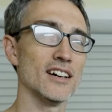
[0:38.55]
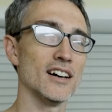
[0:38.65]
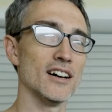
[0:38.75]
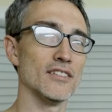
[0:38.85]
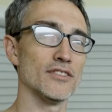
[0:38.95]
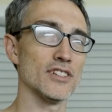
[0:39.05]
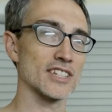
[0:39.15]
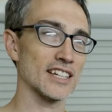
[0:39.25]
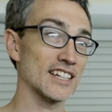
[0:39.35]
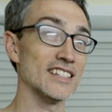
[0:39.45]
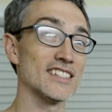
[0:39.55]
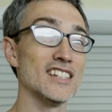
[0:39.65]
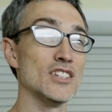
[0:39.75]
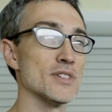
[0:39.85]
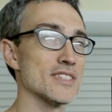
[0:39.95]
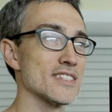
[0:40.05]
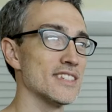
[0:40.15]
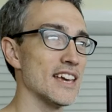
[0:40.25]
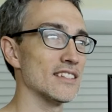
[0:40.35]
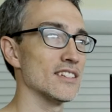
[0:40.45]
of, it's like a continuous
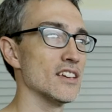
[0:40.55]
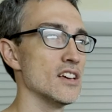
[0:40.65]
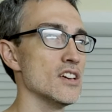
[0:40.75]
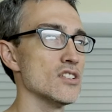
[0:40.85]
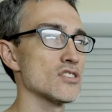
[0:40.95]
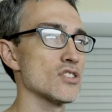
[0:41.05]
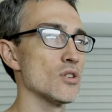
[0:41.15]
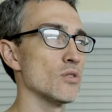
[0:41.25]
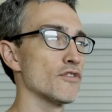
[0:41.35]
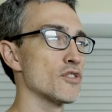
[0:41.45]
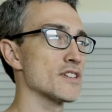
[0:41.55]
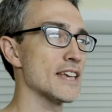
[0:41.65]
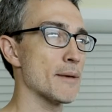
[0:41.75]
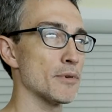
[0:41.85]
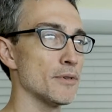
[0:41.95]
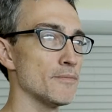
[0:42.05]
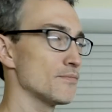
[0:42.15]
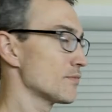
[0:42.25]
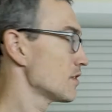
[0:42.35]
state. So for example,